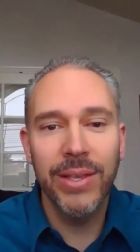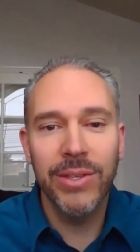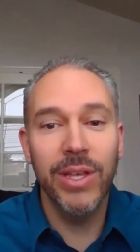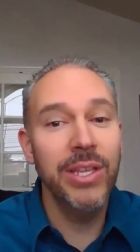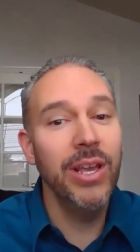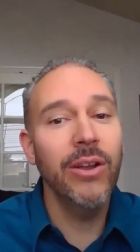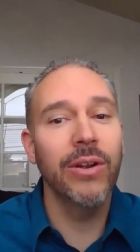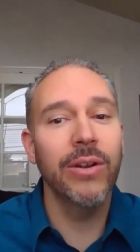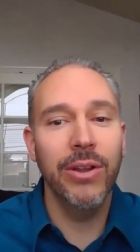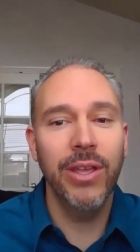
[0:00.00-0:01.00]
So the
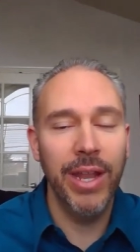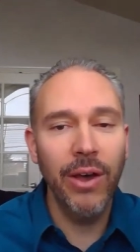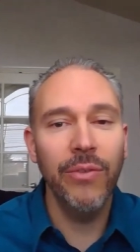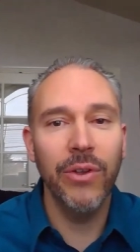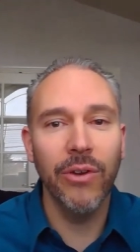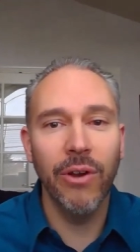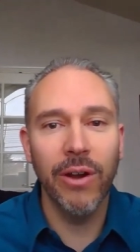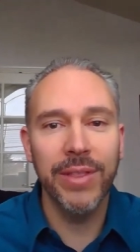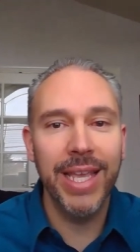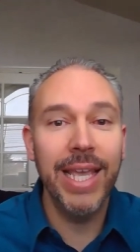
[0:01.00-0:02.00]
younger and healthier you
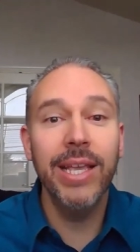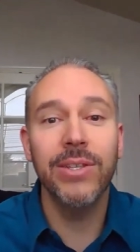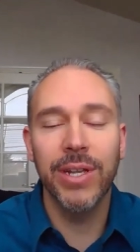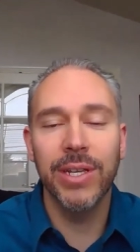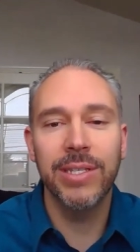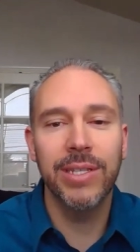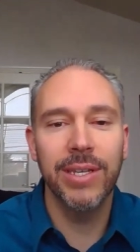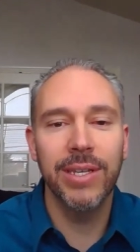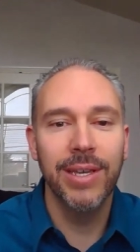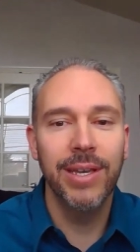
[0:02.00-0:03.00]
are, the easier it is
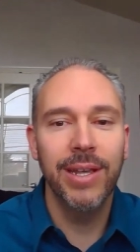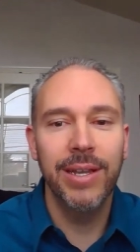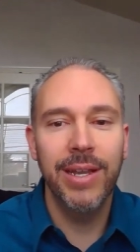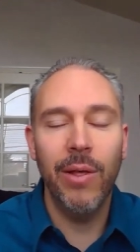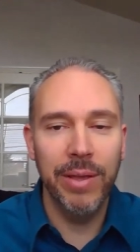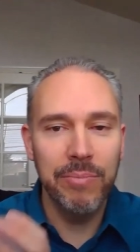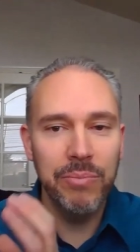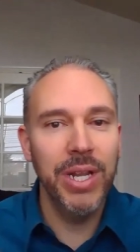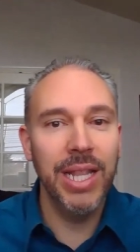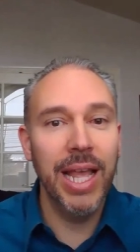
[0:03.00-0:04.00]
to not only
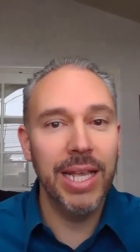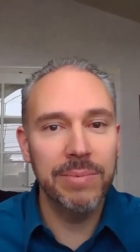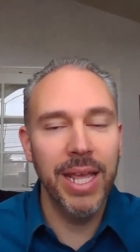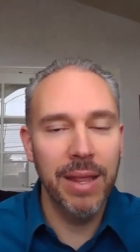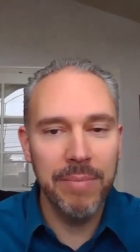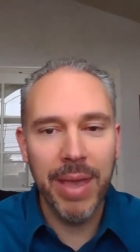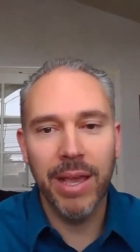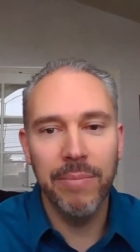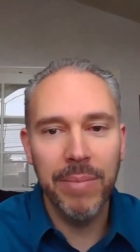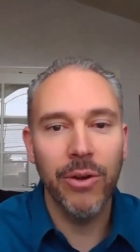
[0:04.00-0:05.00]
put in less money and
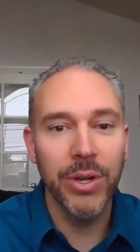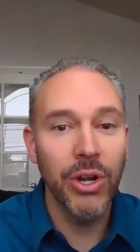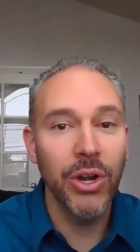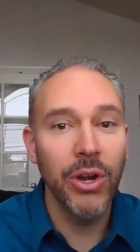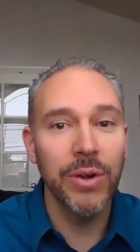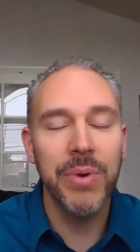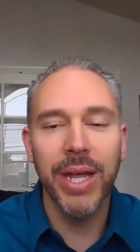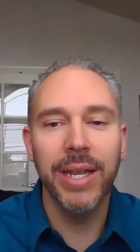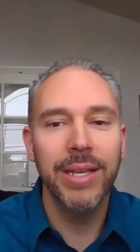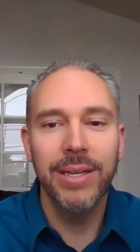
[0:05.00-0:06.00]
make a better return, but